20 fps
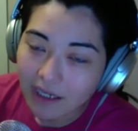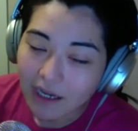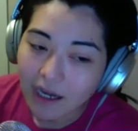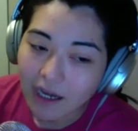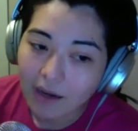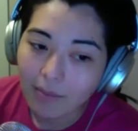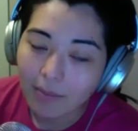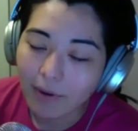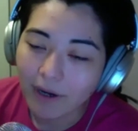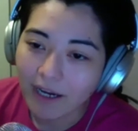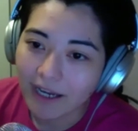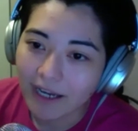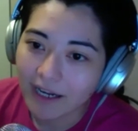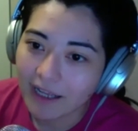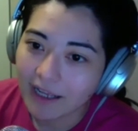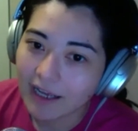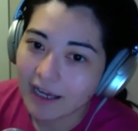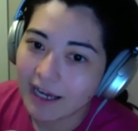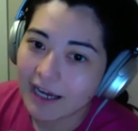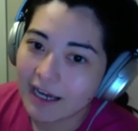But
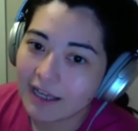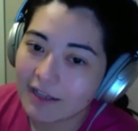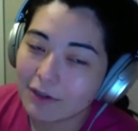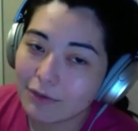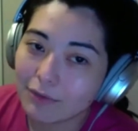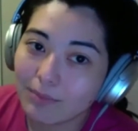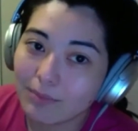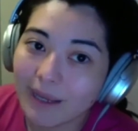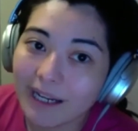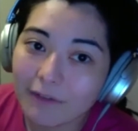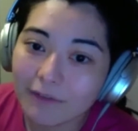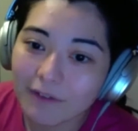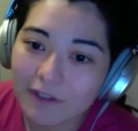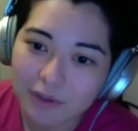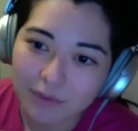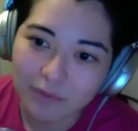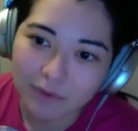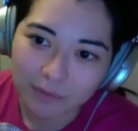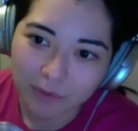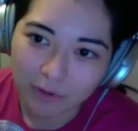the
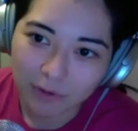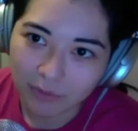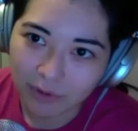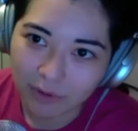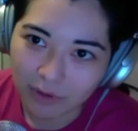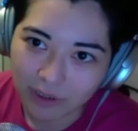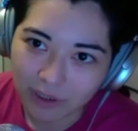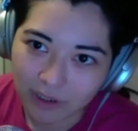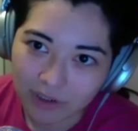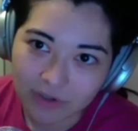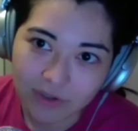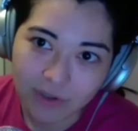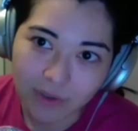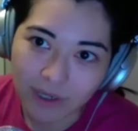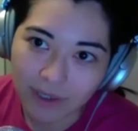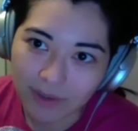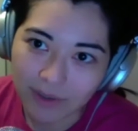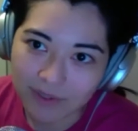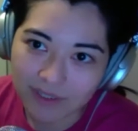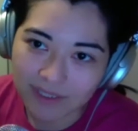benefits of remote work are so
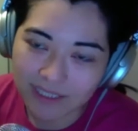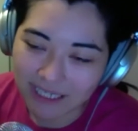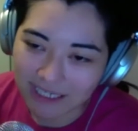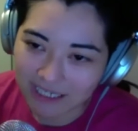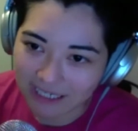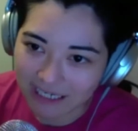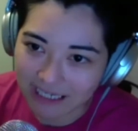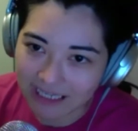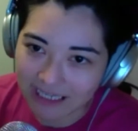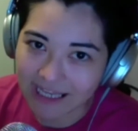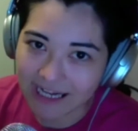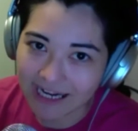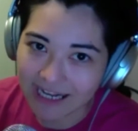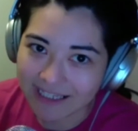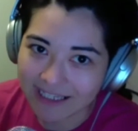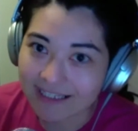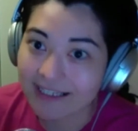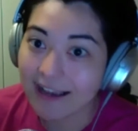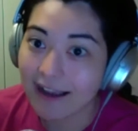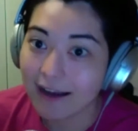outstanding that I
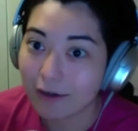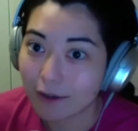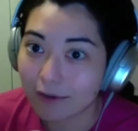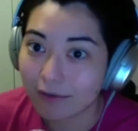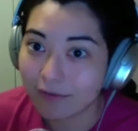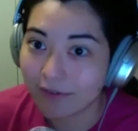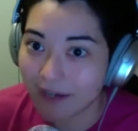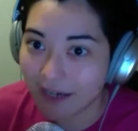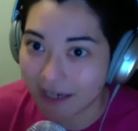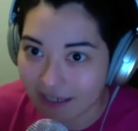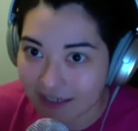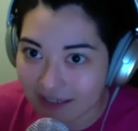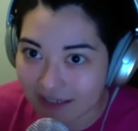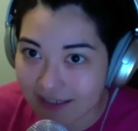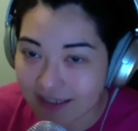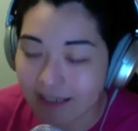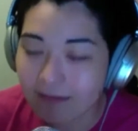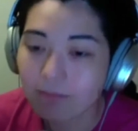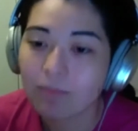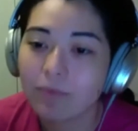
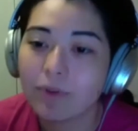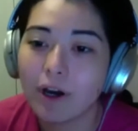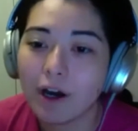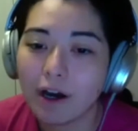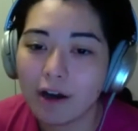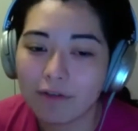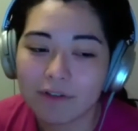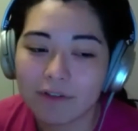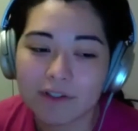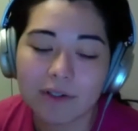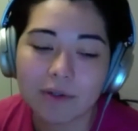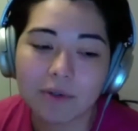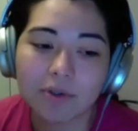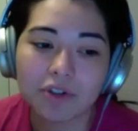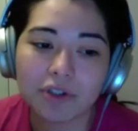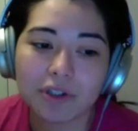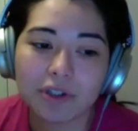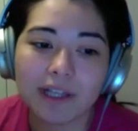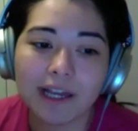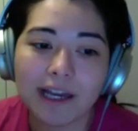sacrifice the office
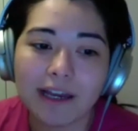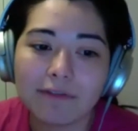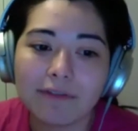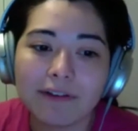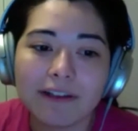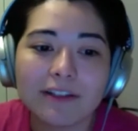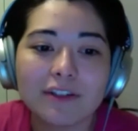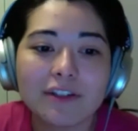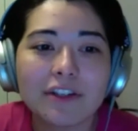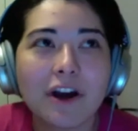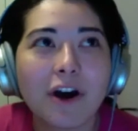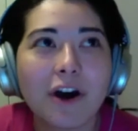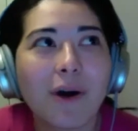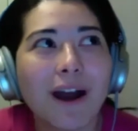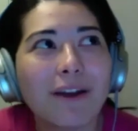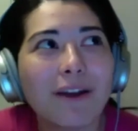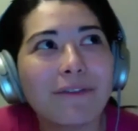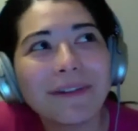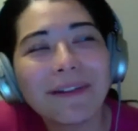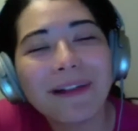social life. And so
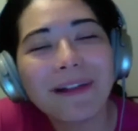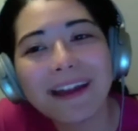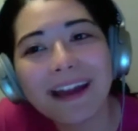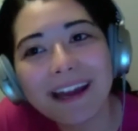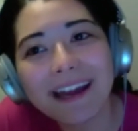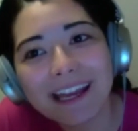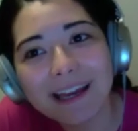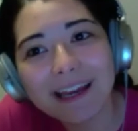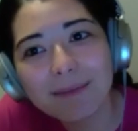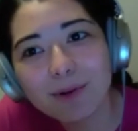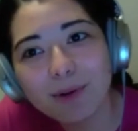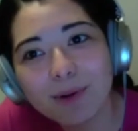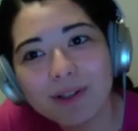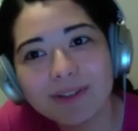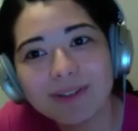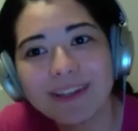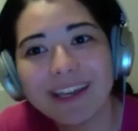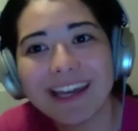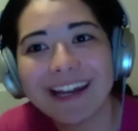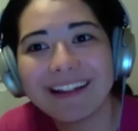I feel like I am going
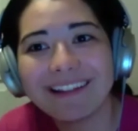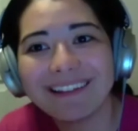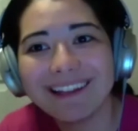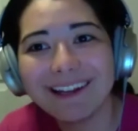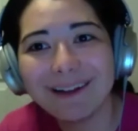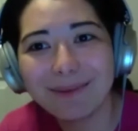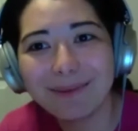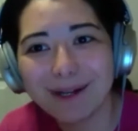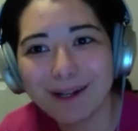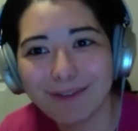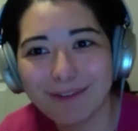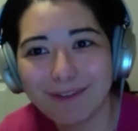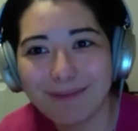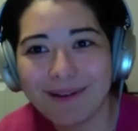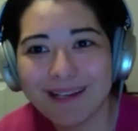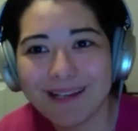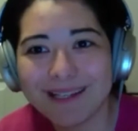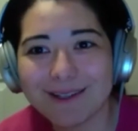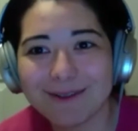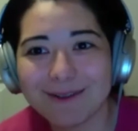to get a little bit of the
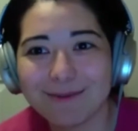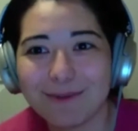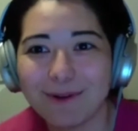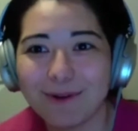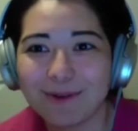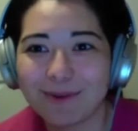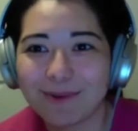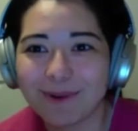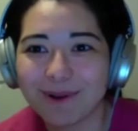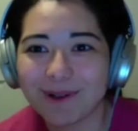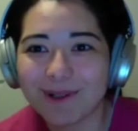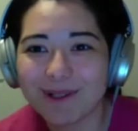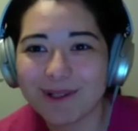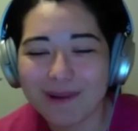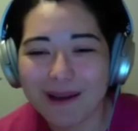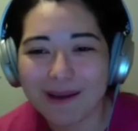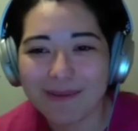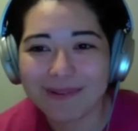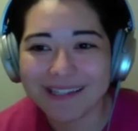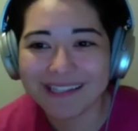best of both worlds
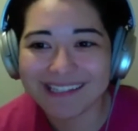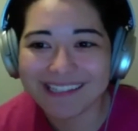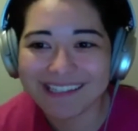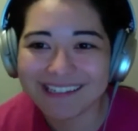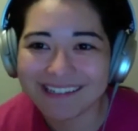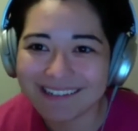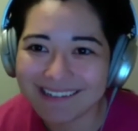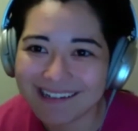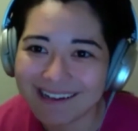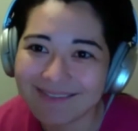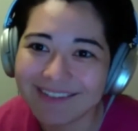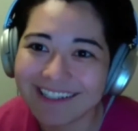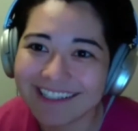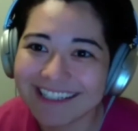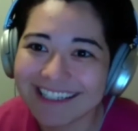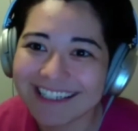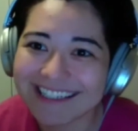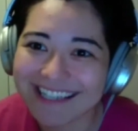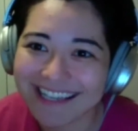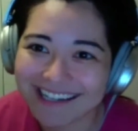by being here. And I'm
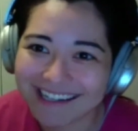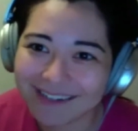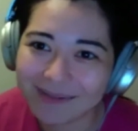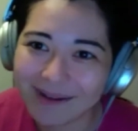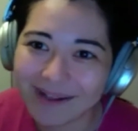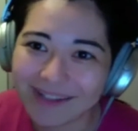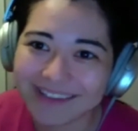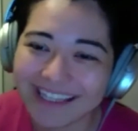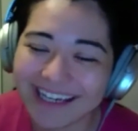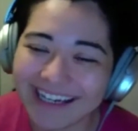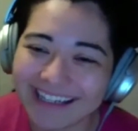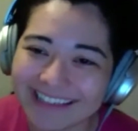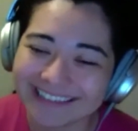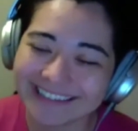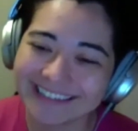really excited about that.